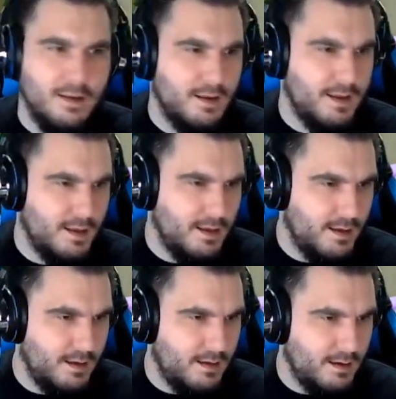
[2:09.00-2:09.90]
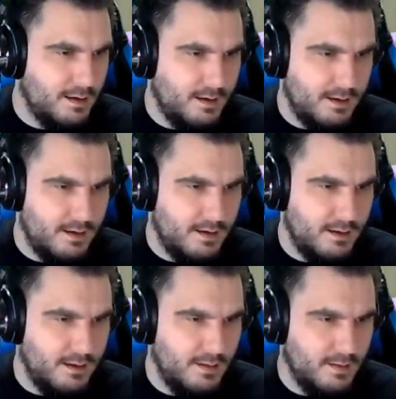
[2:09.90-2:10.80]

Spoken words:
No one is speaking in this clip.